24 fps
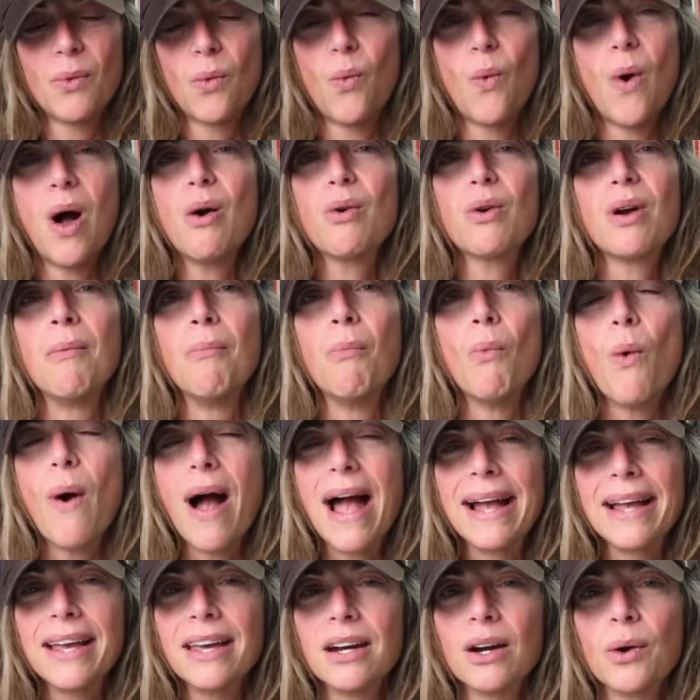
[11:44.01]
welcome
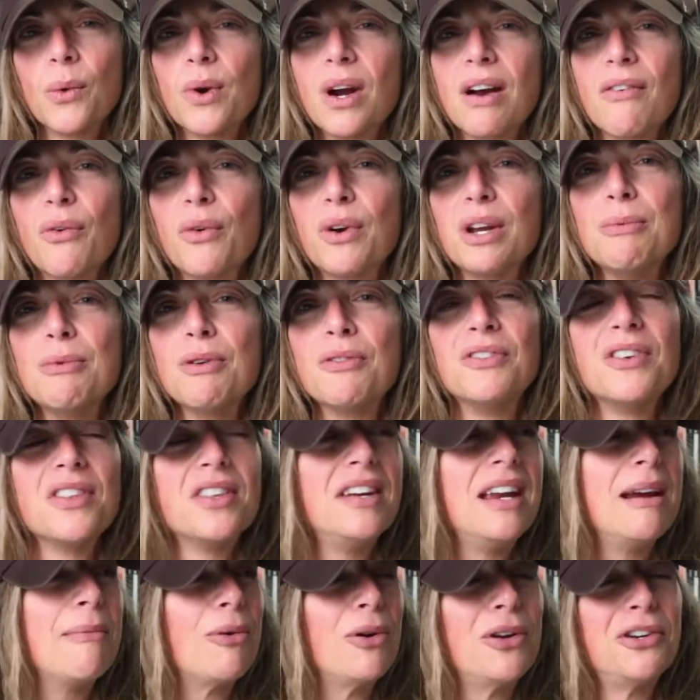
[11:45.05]
wagon or whatever when you move into
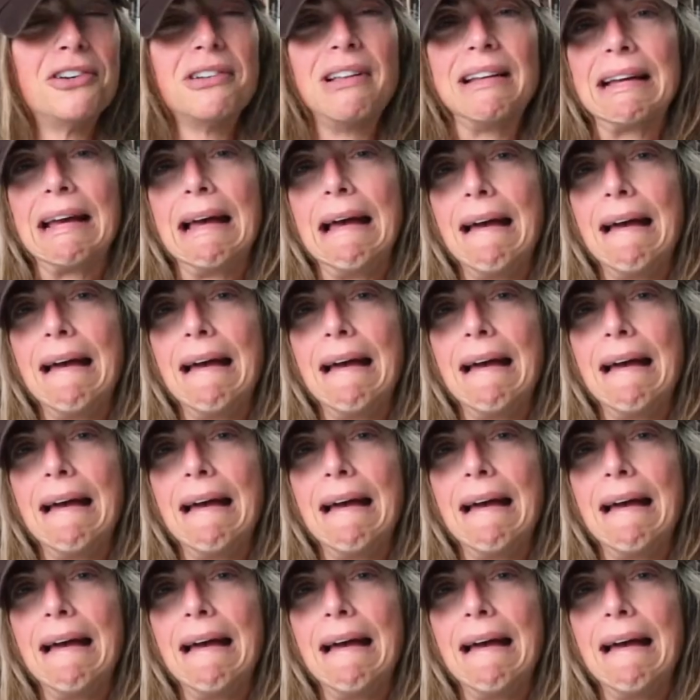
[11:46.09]
the neighborhood and you're like,